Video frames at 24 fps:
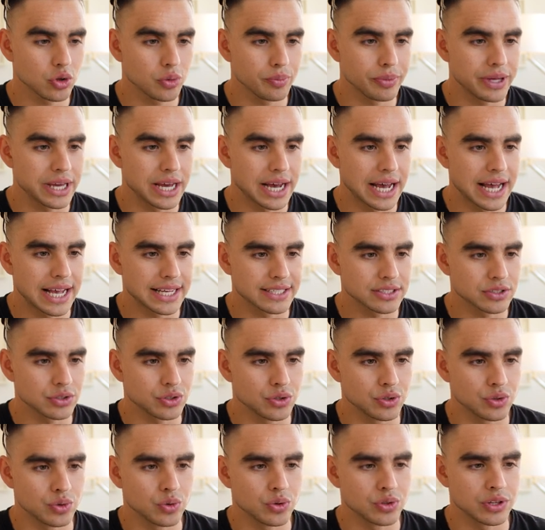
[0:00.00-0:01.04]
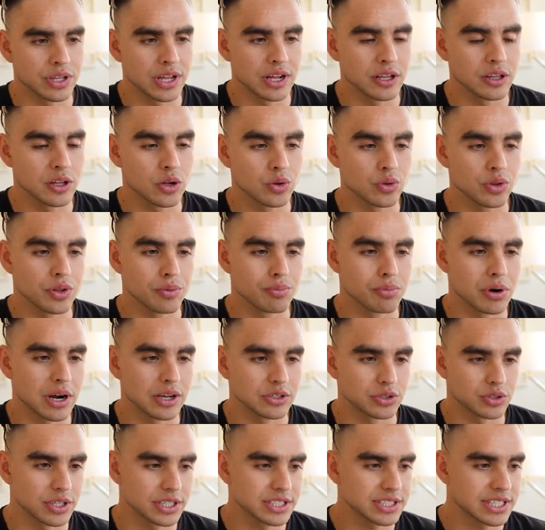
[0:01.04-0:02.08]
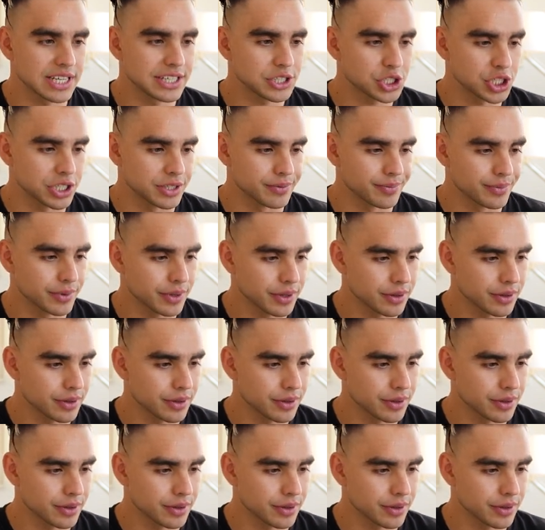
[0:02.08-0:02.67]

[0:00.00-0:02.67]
you'll be asked to download the browser extension.